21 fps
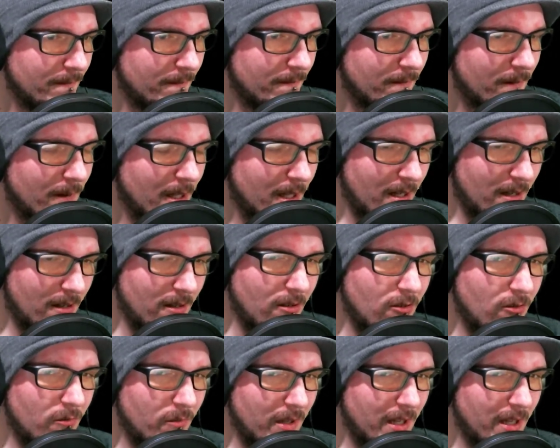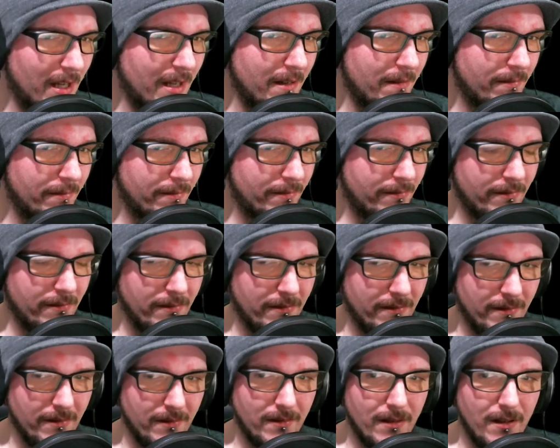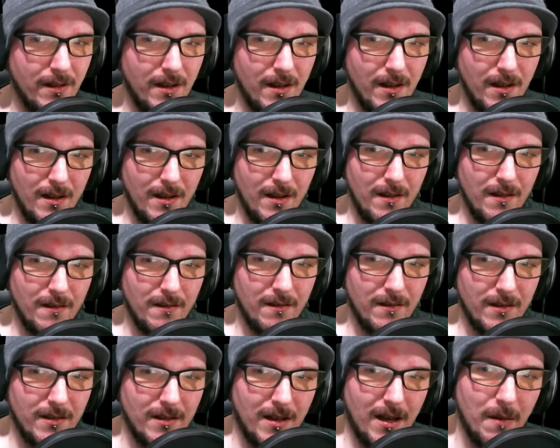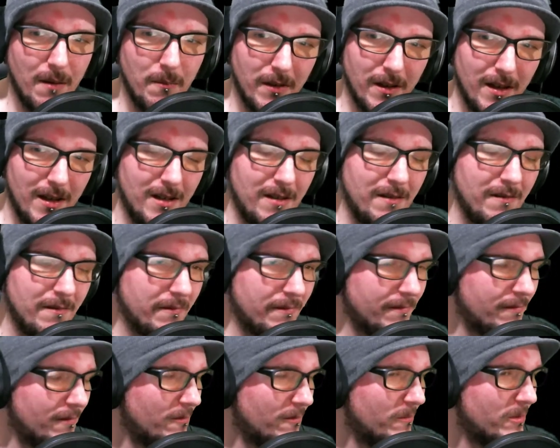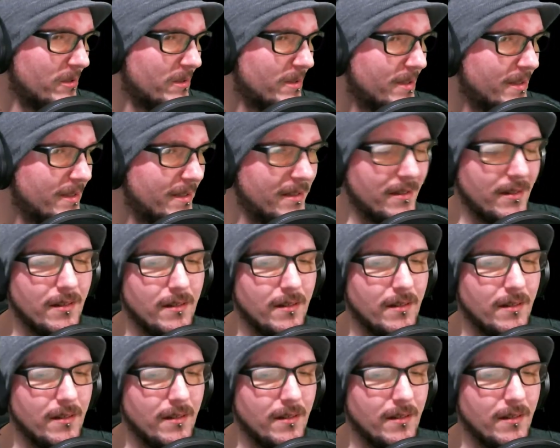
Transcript: our home life, I'm kind of almost